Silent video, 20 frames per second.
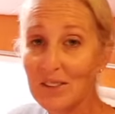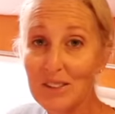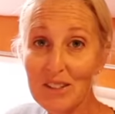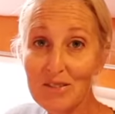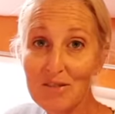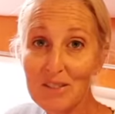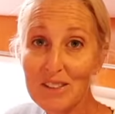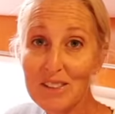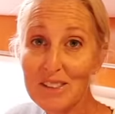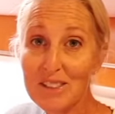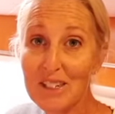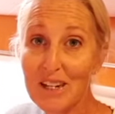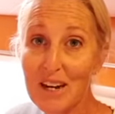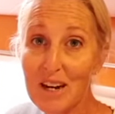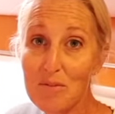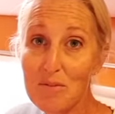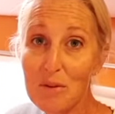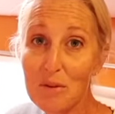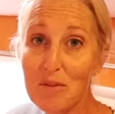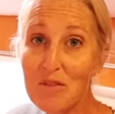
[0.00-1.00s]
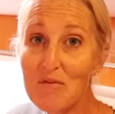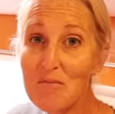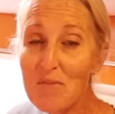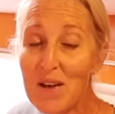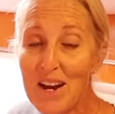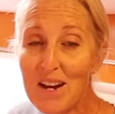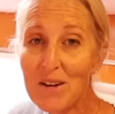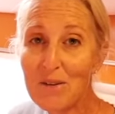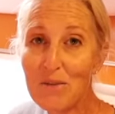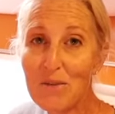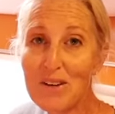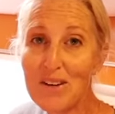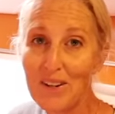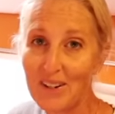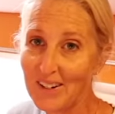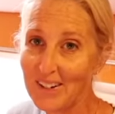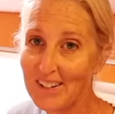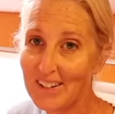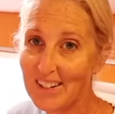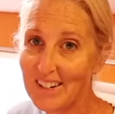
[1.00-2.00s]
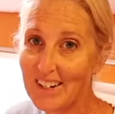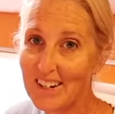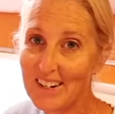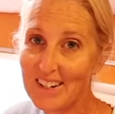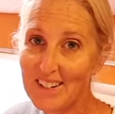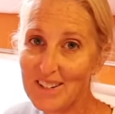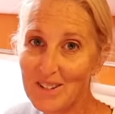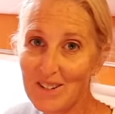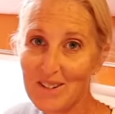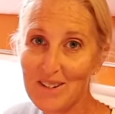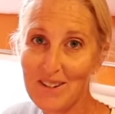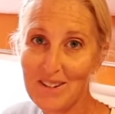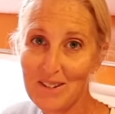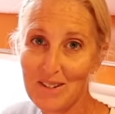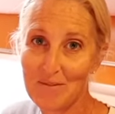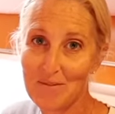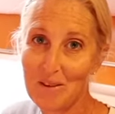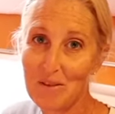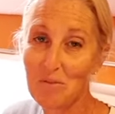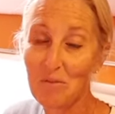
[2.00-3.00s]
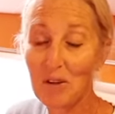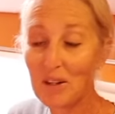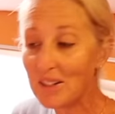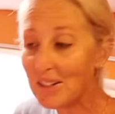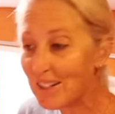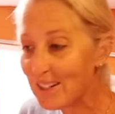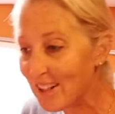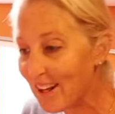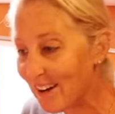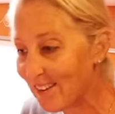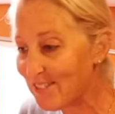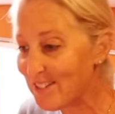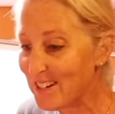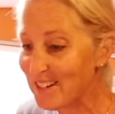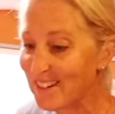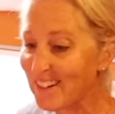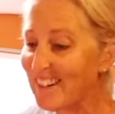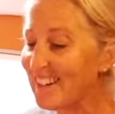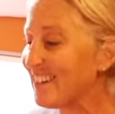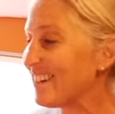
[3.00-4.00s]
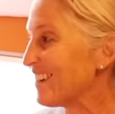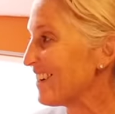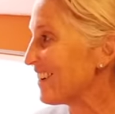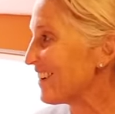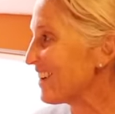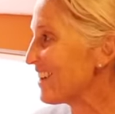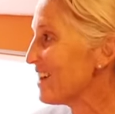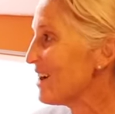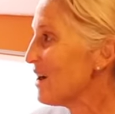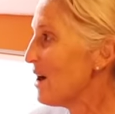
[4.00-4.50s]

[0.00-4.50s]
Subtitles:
different, but we've made it work. And it's awesome. And Willa loves it in here.